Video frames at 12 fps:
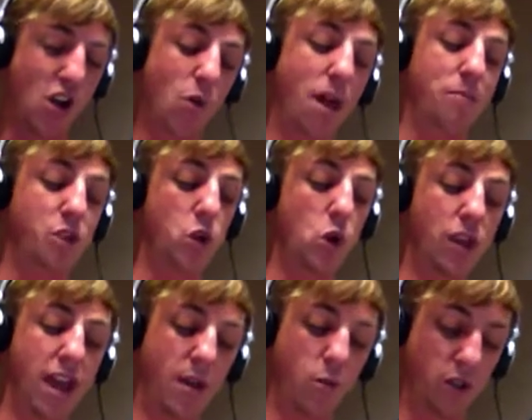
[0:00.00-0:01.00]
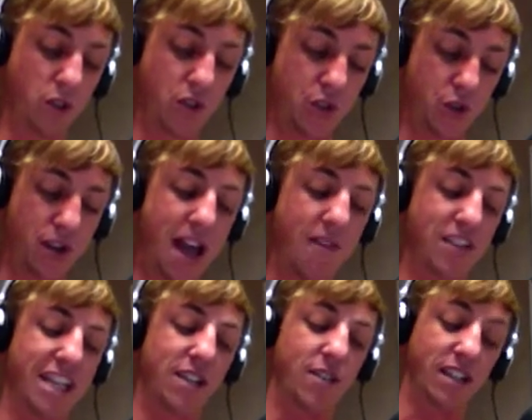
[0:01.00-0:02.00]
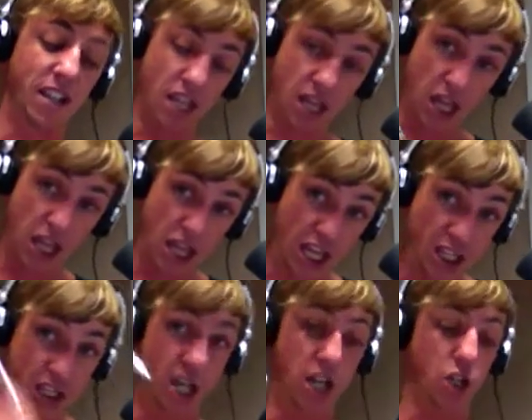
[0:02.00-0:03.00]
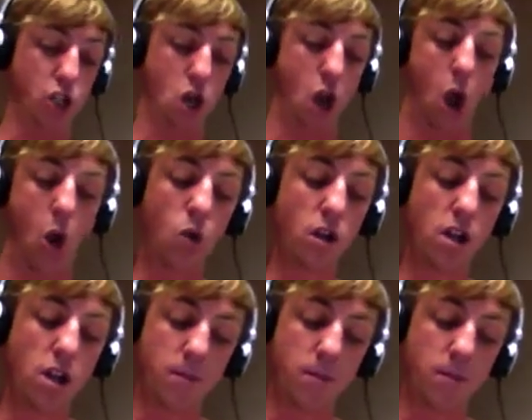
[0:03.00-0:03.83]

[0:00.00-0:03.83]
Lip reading: Well, I'm sure they will soon after hearing this here show,